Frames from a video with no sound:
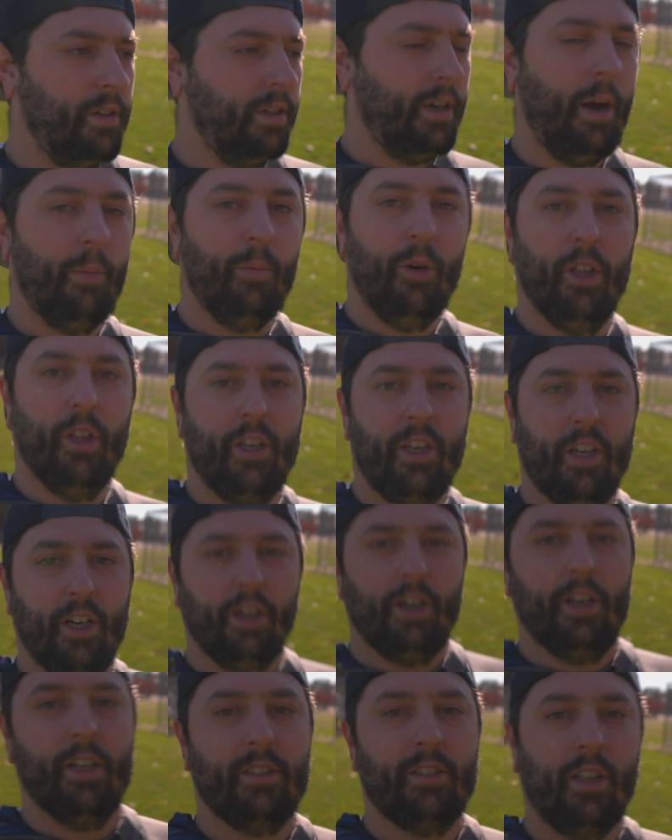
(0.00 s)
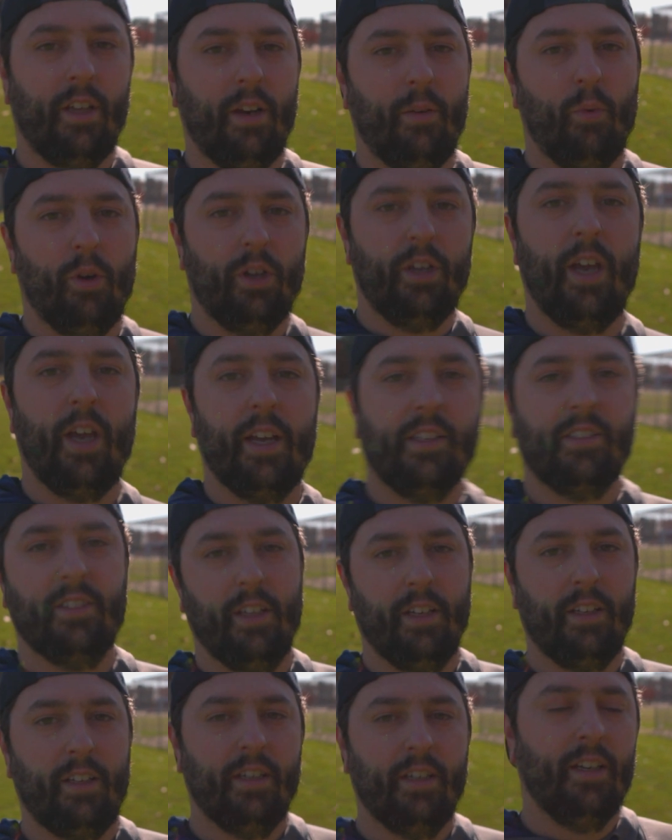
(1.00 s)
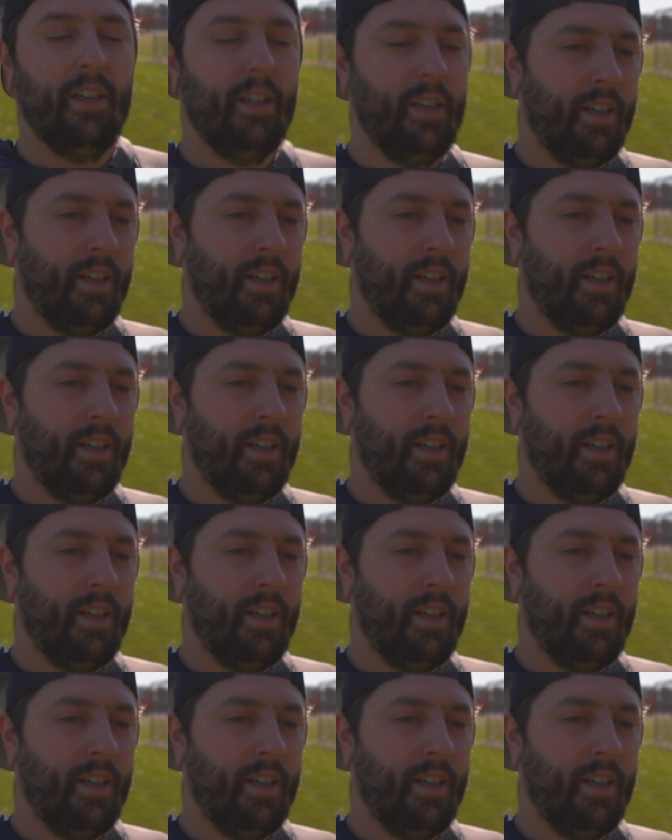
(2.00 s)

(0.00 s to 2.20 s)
I'm really curious on what you guys think.